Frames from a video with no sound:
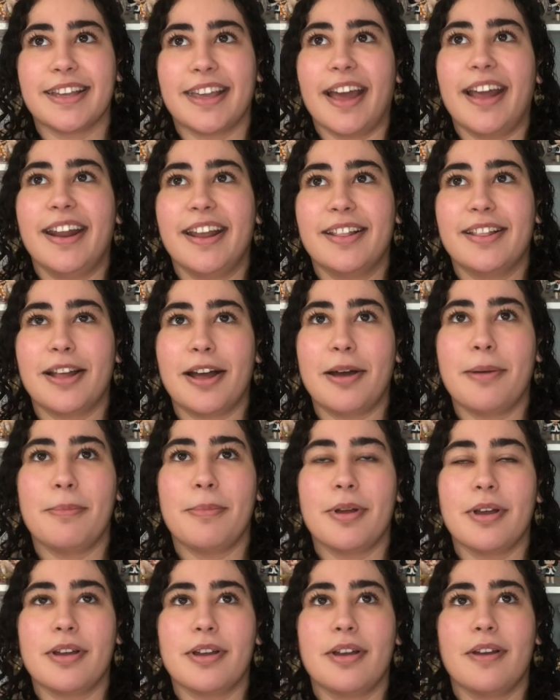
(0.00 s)
getting them
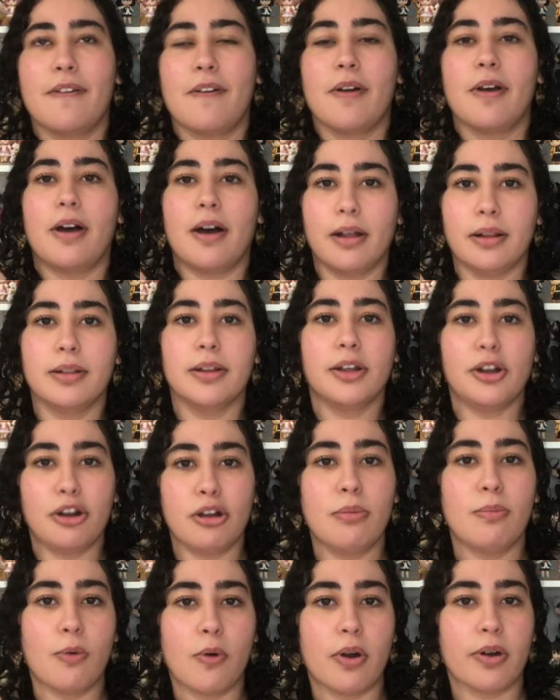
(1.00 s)
a
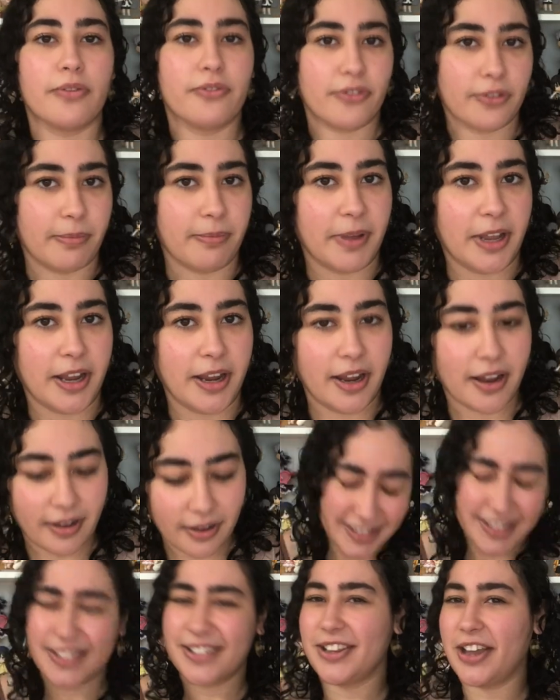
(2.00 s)
little more for me.
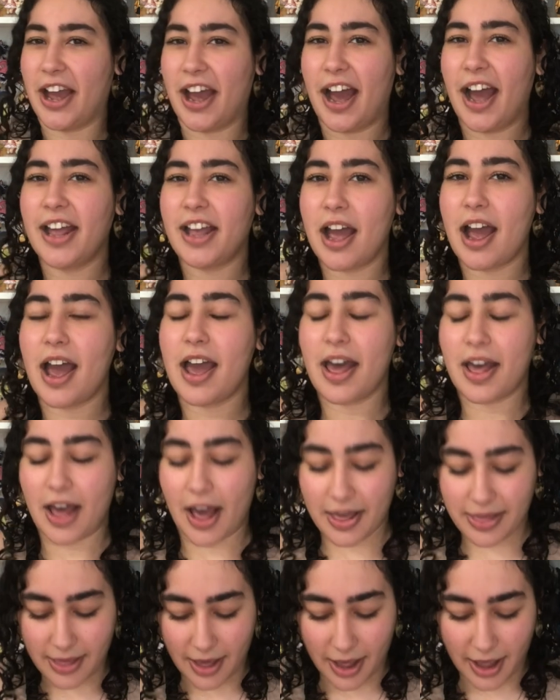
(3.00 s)
So yeah,
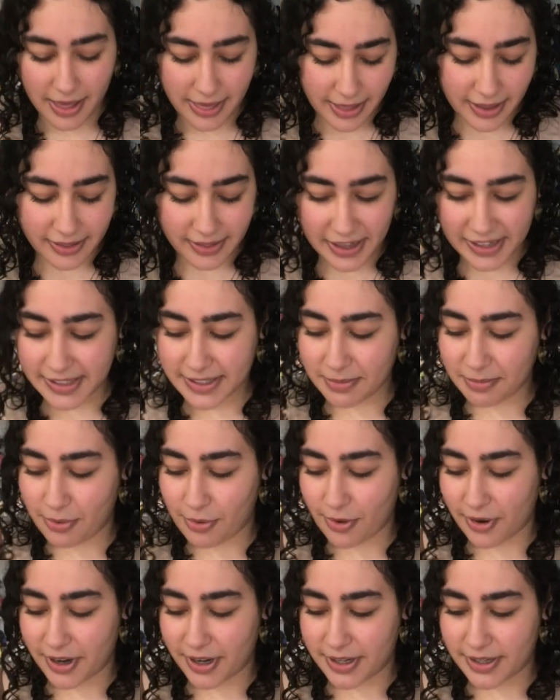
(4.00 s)
I think that's
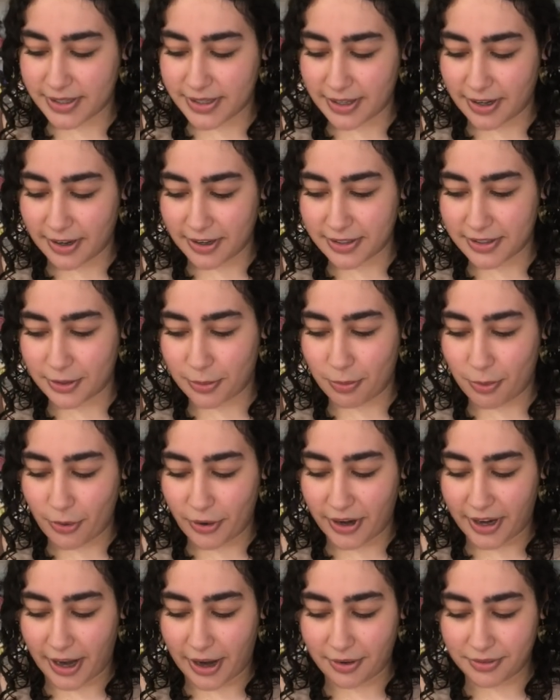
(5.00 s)
important to also
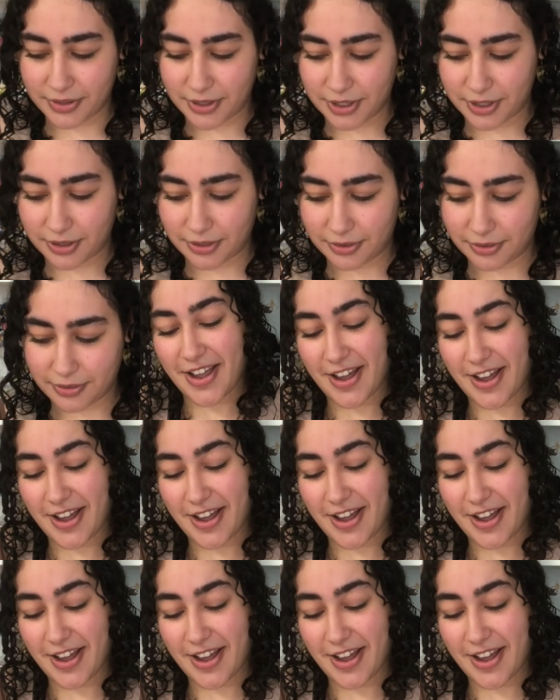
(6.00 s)
point out too.